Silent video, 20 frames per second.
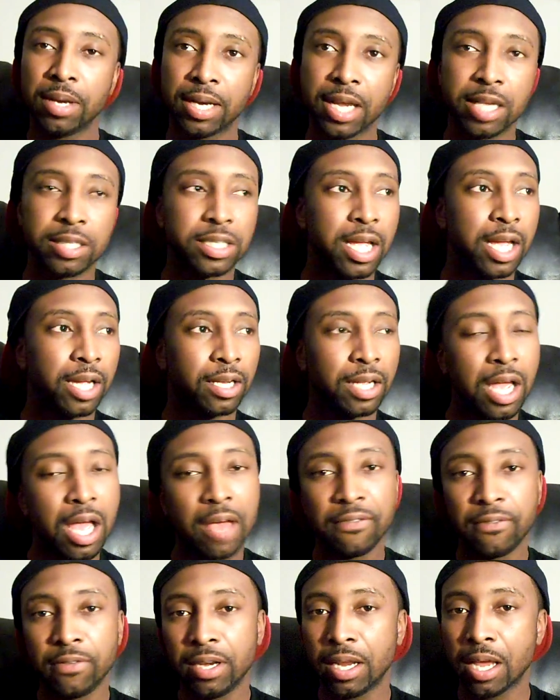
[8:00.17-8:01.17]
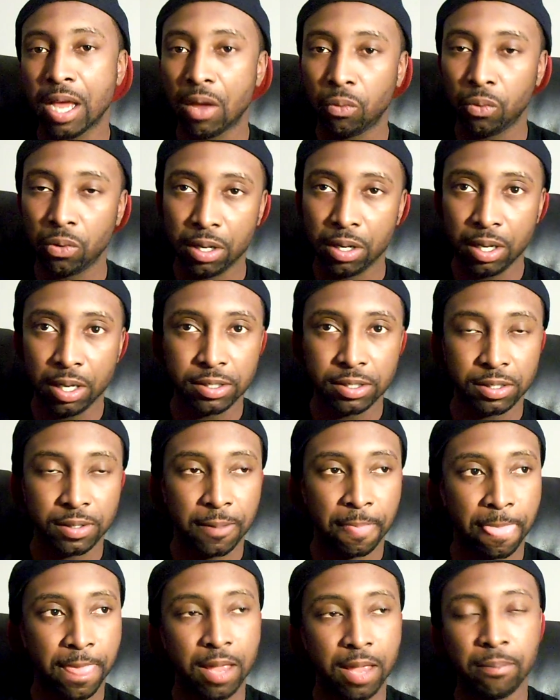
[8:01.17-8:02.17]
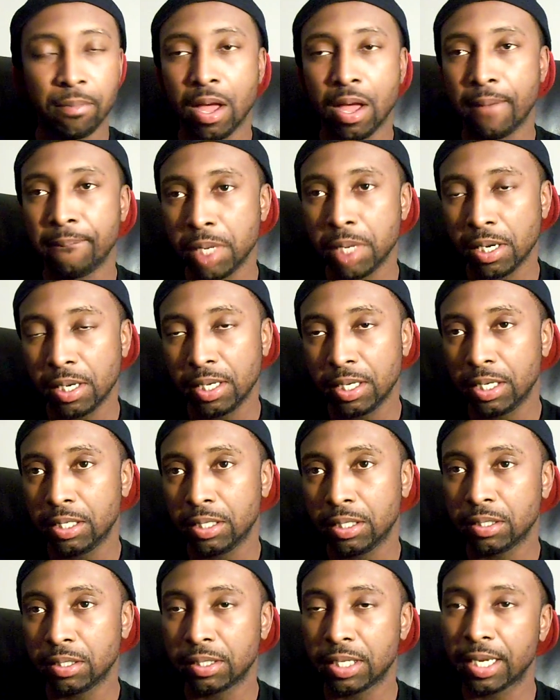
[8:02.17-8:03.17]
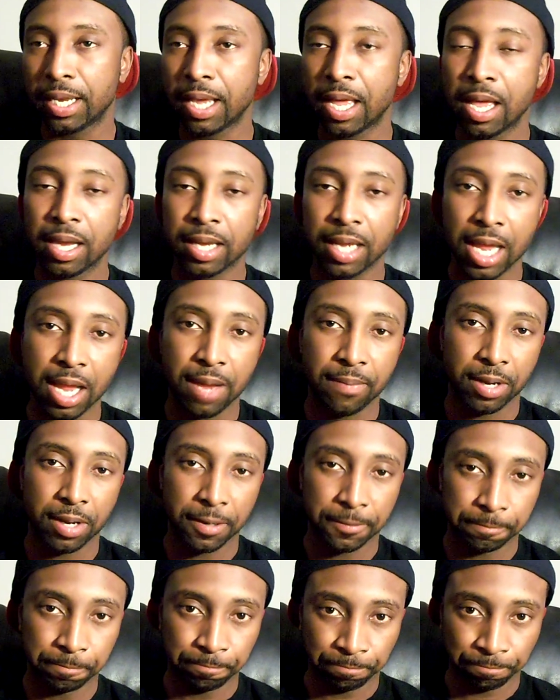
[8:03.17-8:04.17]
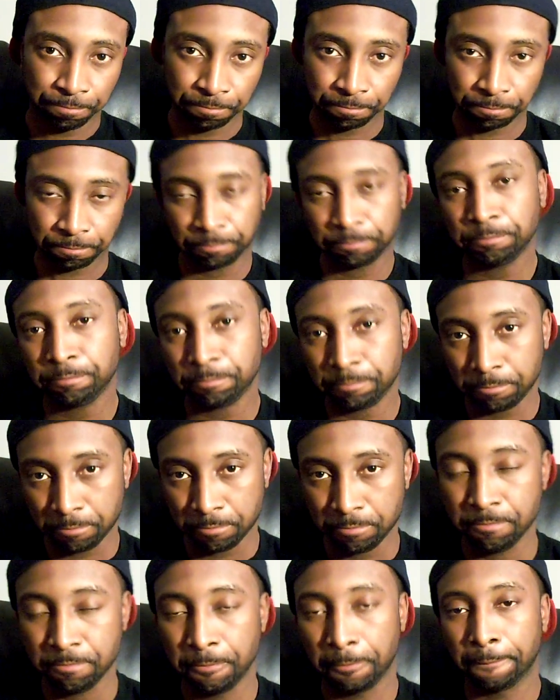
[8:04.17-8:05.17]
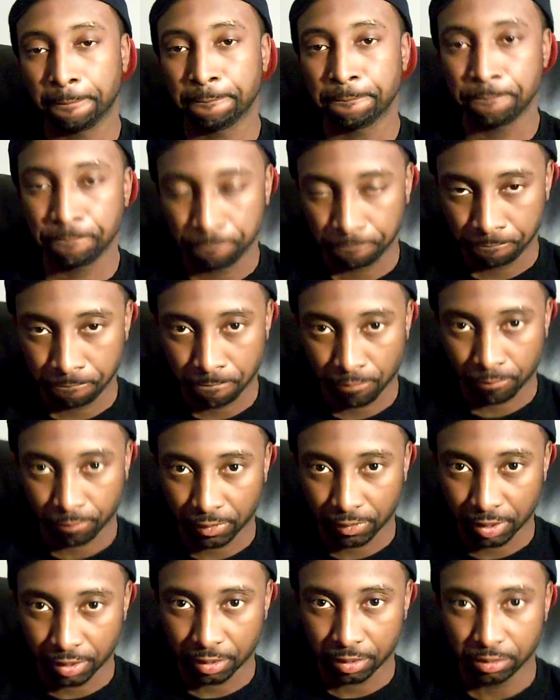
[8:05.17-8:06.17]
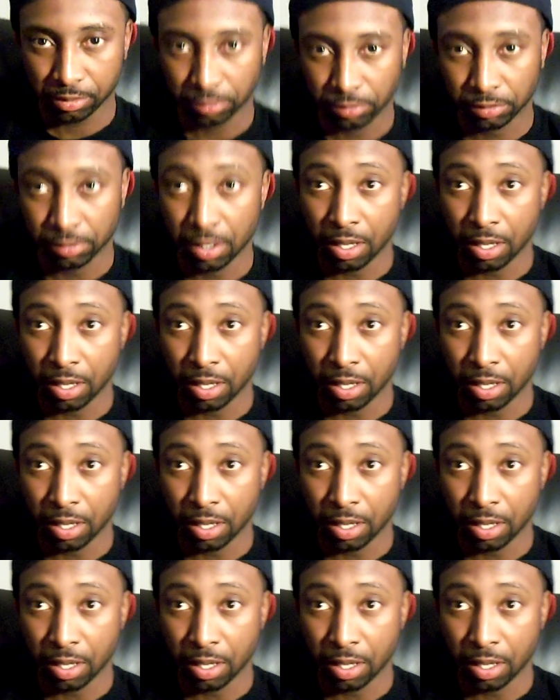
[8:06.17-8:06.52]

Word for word: mean, that's how confident I was in my ability that God gave me. Gotcha. So how did the season go?